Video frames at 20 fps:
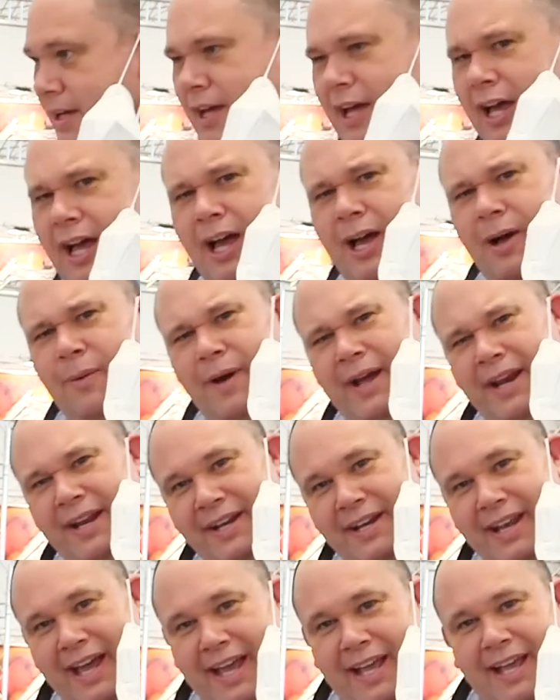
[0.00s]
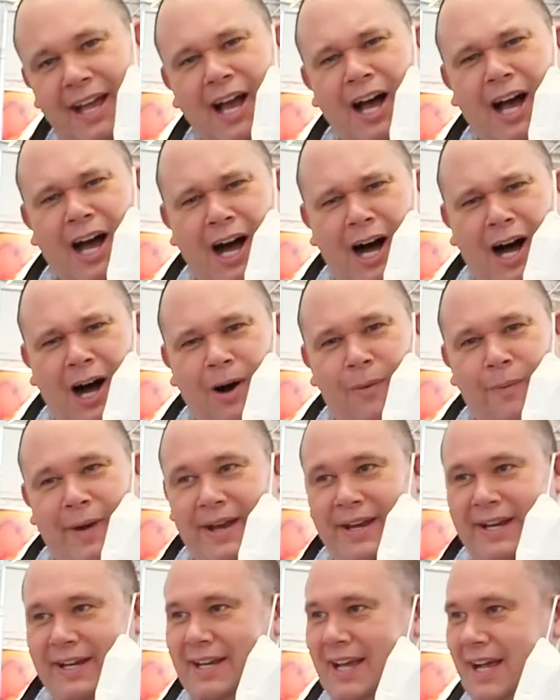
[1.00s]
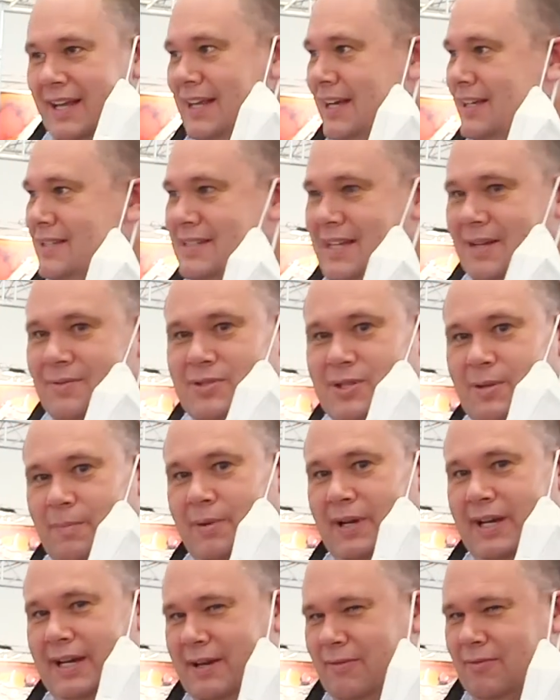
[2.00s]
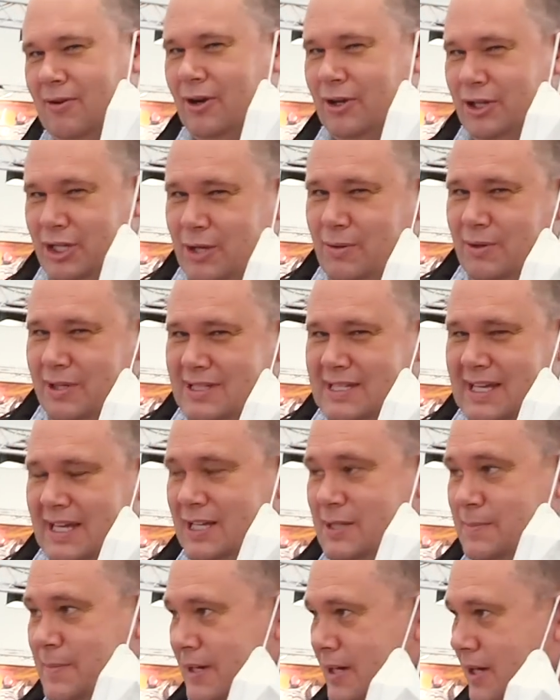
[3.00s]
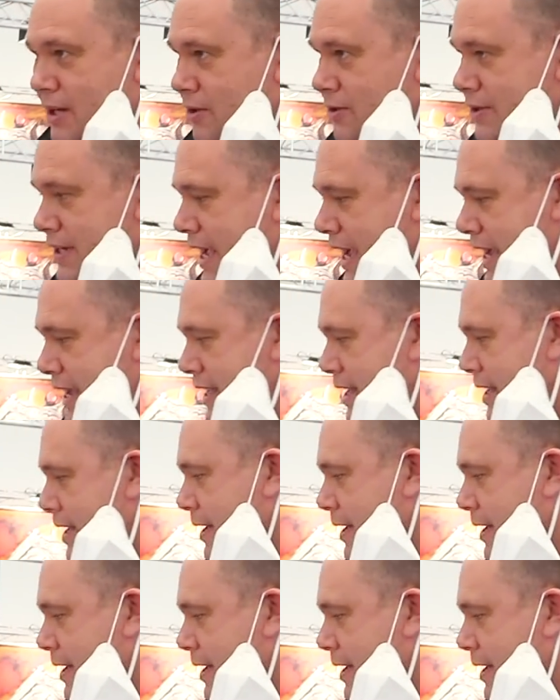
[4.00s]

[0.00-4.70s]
Her wedding day, our wedding day, that sounds completely wrong. You can tell it's been a long day,